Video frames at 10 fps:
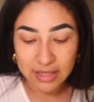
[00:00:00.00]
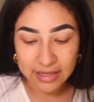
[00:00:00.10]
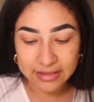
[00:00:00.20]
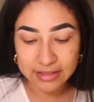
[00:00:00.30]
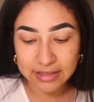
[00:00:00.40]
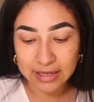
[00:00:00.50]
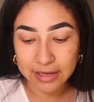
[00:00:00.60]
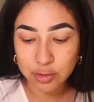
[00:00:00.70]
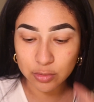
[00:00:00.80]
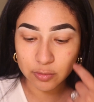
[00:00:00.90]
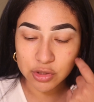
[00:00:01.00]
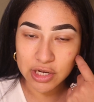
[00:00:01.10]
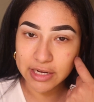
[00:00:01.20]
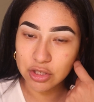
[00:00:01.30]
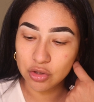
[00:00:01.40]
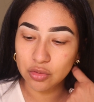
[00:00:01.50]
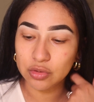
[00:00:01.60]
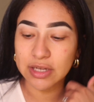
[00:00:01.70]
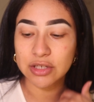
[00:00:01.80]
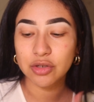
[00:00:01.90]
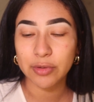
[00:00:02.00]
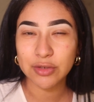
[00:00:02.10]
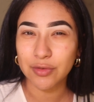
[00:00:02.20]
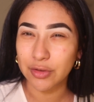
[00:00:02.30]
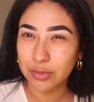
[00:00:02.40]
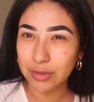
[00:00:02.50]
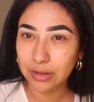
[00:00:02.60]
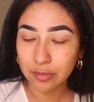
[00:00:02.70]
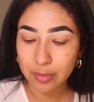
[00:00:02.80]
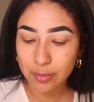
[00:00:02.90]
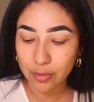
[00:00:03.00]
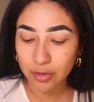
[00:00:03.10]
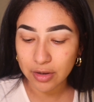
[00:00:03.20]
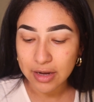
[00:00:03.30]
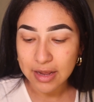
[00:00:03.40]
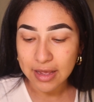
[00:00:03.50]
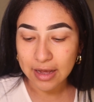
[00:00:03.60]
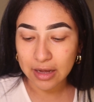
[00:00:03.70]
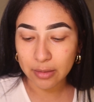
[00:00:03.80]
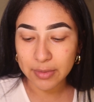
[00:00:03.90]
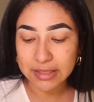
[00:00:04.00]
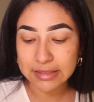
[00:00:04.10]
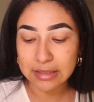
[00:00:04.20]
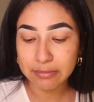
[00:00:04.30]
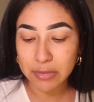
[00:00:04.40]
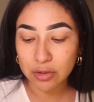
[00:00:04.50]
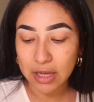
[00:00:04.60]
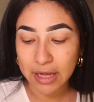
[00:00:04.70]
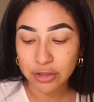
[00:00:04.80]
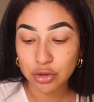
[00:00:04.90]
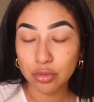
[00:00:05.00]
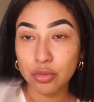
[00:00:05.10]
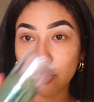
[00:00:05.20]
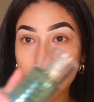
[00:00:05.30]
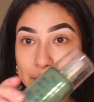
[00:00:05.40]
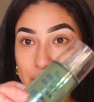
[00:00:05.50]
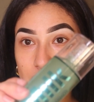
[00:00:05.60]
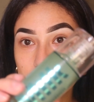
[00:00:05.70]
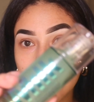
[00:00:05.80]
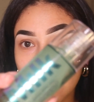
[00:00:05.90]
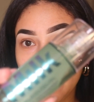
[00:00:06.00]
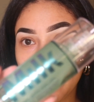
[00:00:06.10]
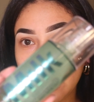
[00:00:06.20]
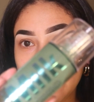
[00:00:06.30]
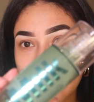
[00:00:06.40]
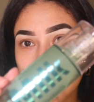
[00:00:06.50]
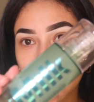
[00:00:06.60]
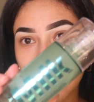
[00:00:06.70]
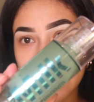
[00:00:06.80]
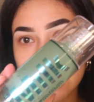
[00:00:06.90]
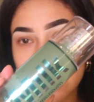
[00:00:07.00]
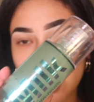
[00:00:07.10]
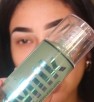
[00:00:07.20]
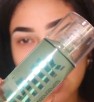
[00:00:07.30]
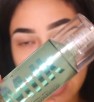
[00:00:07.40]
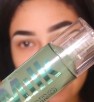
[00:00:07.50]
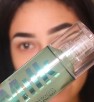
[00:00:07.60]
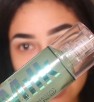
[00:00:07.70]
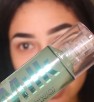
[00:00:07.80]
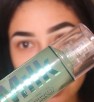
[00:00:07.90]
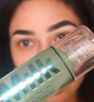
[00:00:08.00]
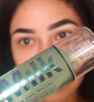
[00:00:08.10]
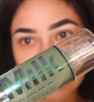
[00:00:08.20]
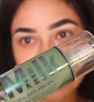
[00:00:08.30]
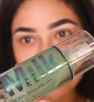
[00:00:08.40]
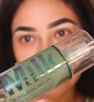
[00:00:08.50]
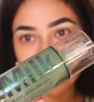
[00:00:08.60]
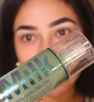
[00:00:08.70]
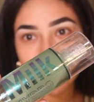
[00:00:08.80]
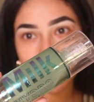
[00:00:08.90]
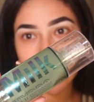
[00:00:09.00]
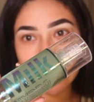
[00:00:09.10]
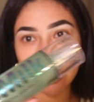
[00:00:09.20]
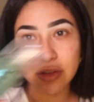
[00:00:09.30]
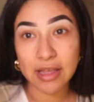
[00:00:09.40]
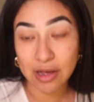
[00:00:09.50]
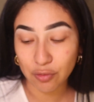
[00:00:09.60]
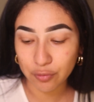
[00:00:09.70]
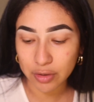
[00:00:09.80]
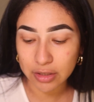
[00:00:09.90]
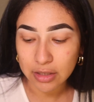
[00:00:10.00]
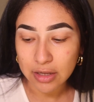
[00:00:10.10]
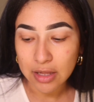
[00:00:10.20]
And then the last one, which I do tend to reach for this one a little bit more, is the Milk Hydro Grip Primer. If you guys don't have this one, you guys can definitely get your hands on the e.l.f. one.